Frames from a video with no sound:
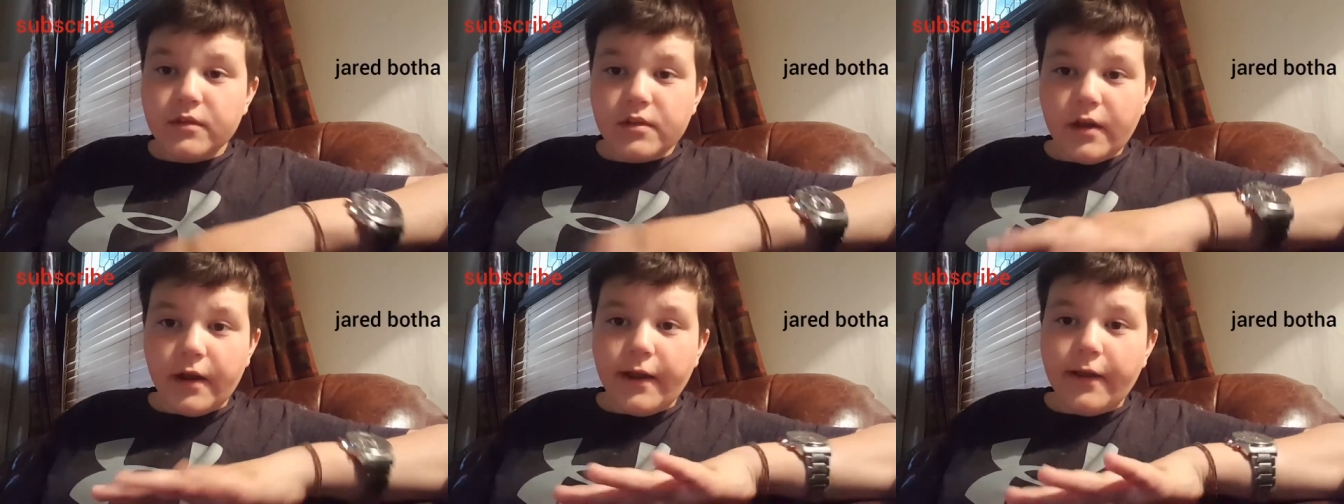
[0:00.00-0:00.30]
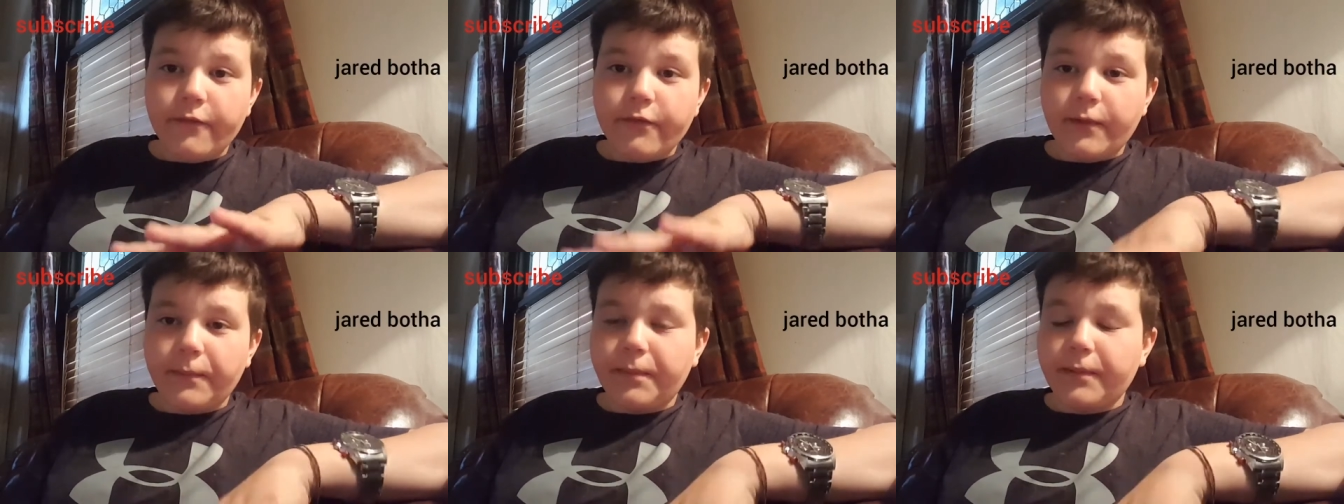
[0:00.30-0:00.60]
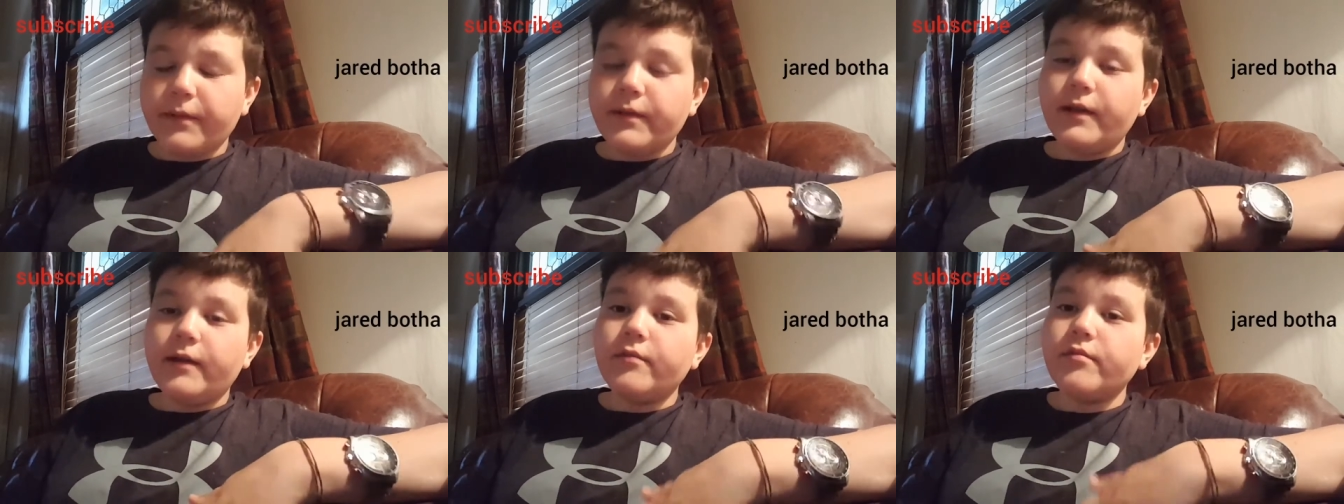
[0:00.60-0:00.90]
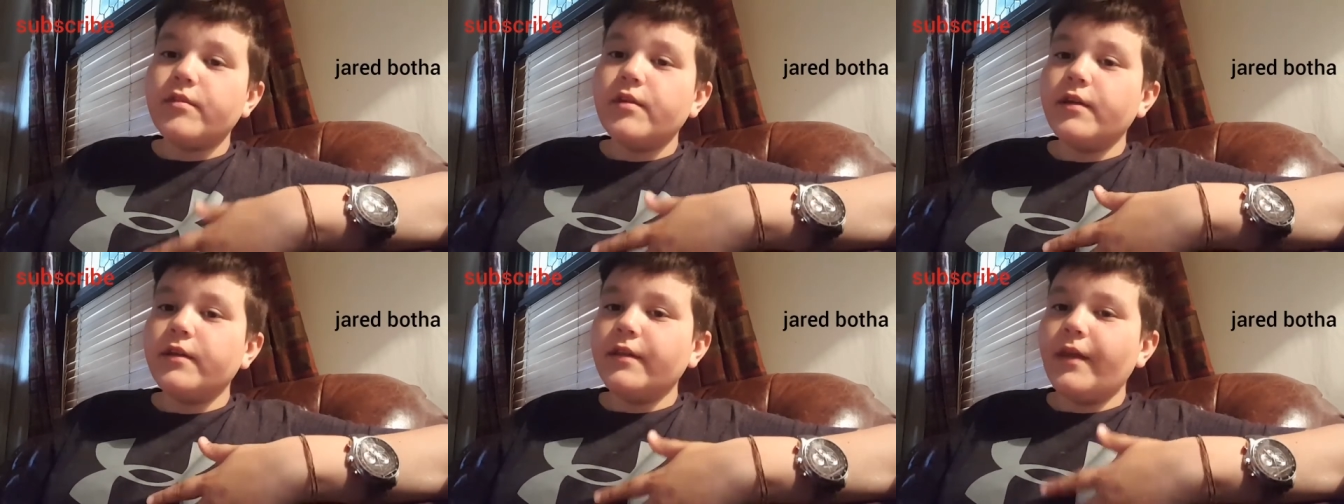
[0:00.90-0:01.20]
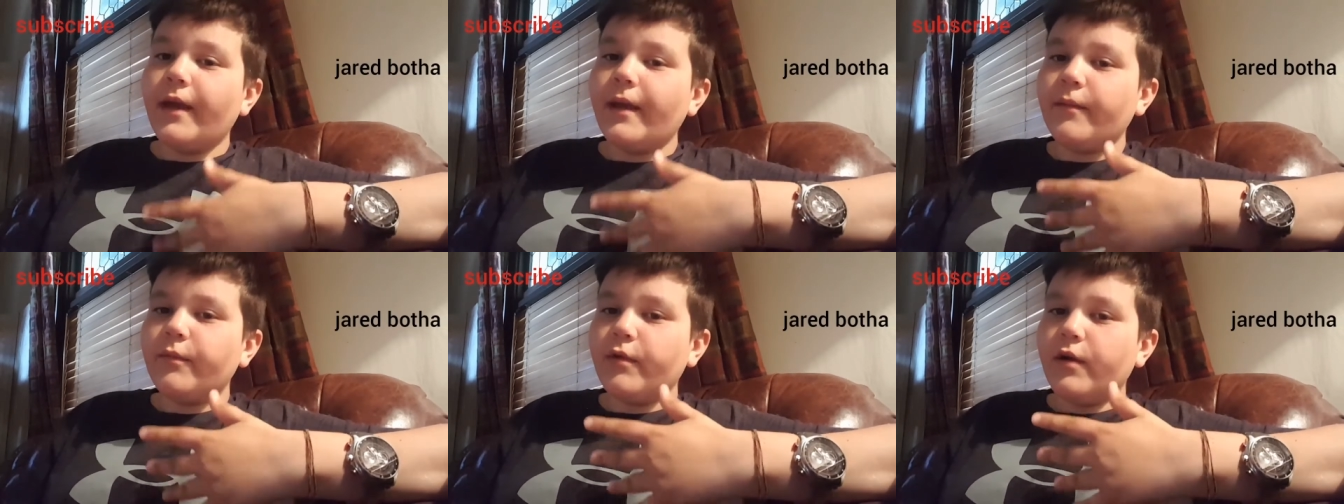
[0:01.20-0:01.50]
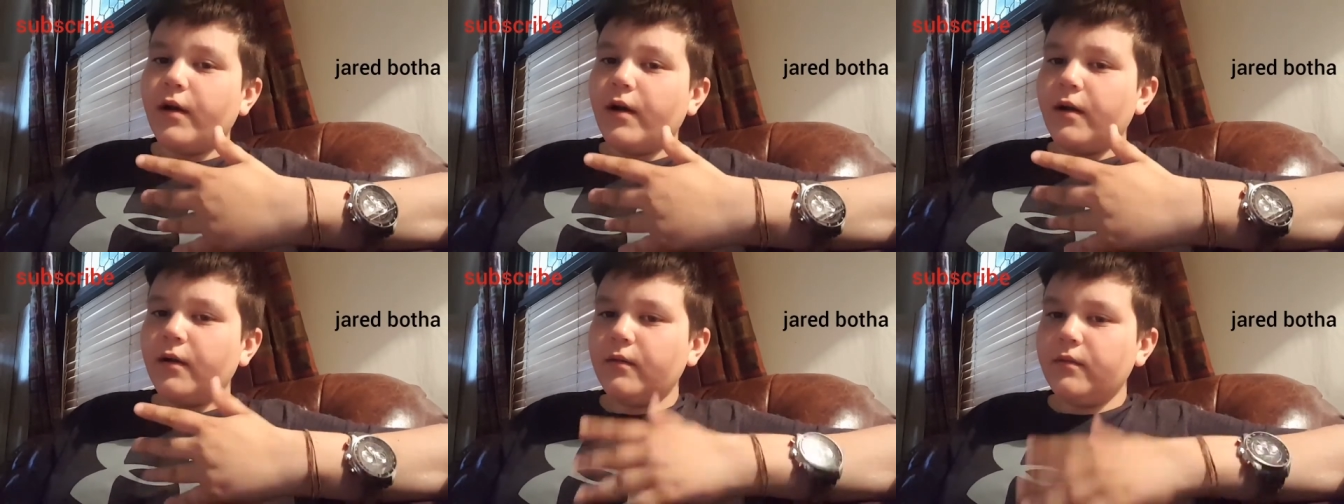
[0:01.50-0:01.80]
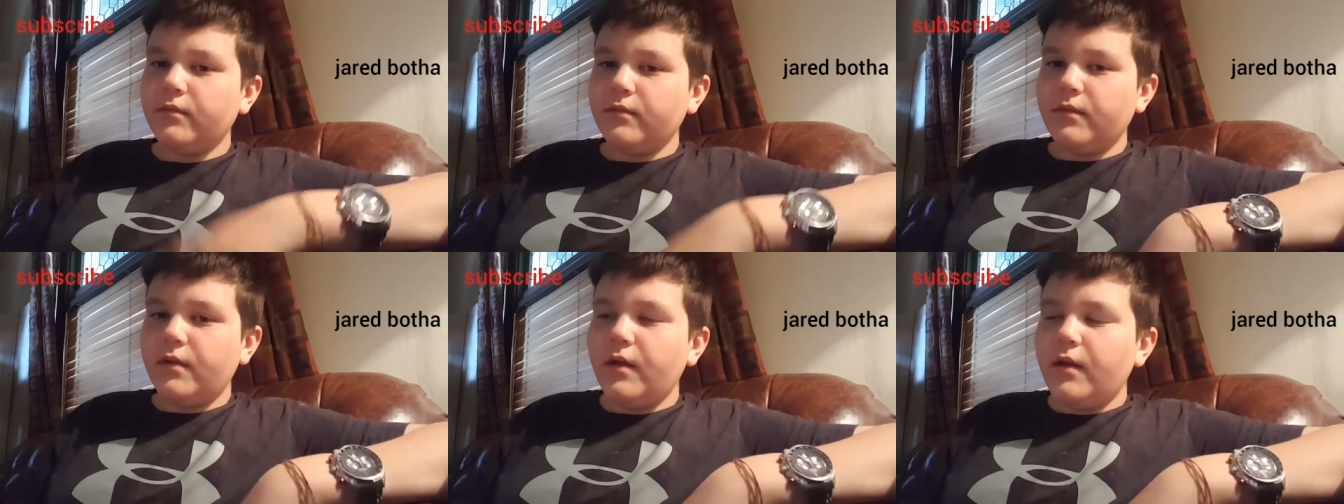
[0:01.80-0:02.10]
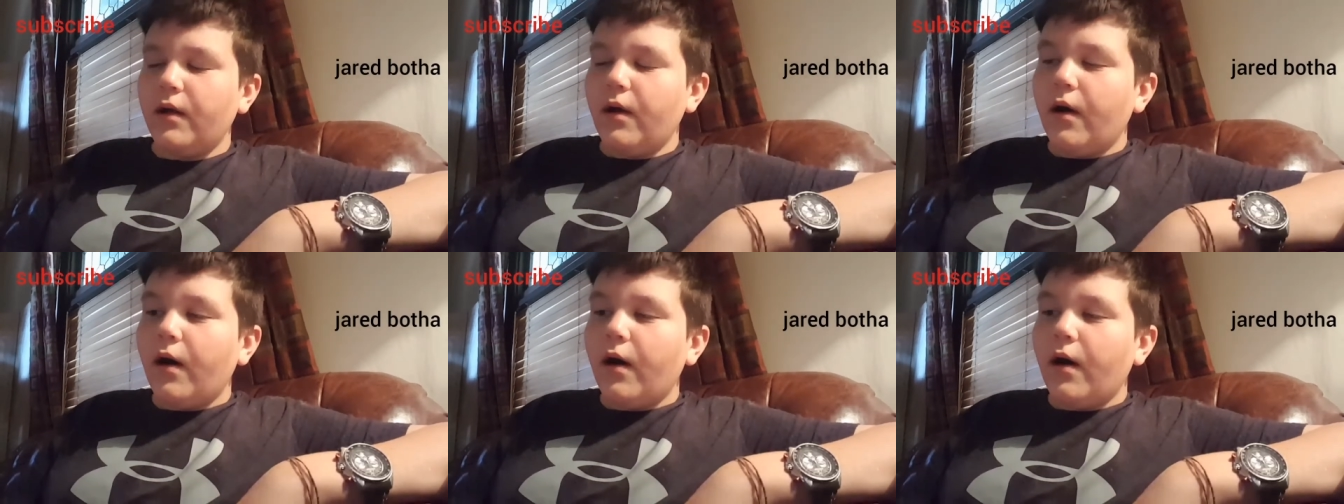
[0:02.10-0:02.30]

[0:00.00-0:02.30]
Sorry if I pronounced your name wrong.